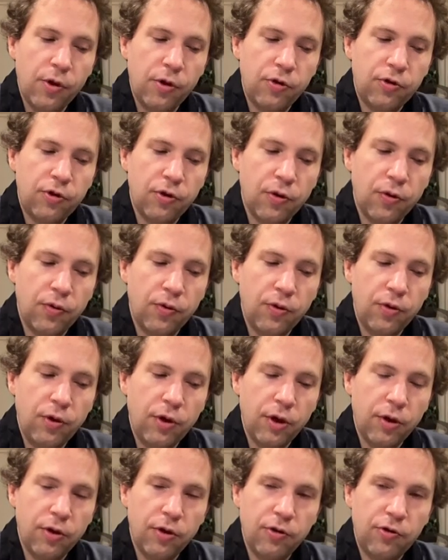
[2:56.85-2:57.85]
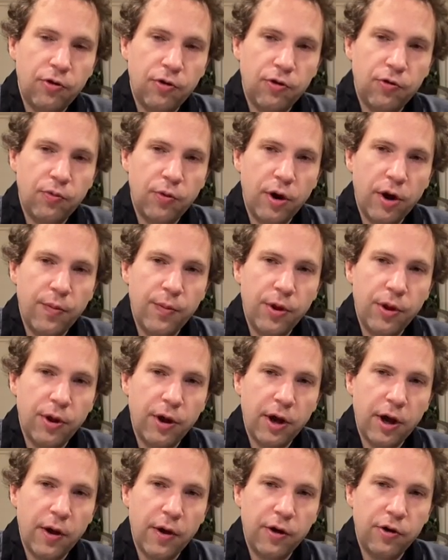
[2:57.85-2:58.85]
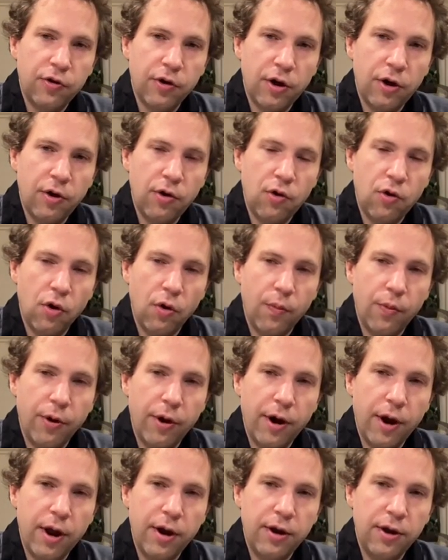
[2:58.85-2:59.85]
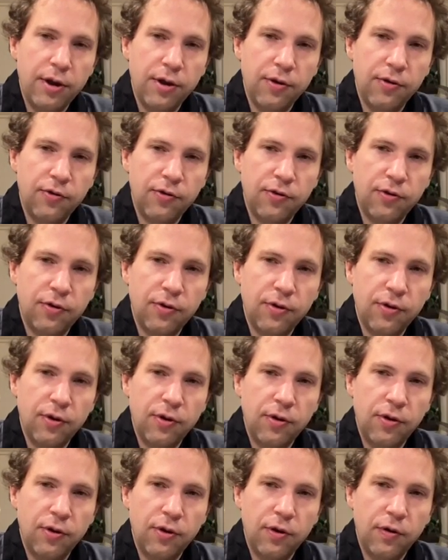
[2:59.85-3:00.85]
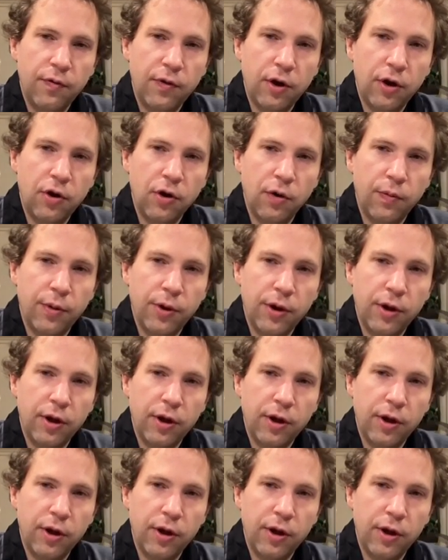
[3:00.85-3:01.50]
so yeah, that's just what I mean, like how I try to incorporate ideas of like urban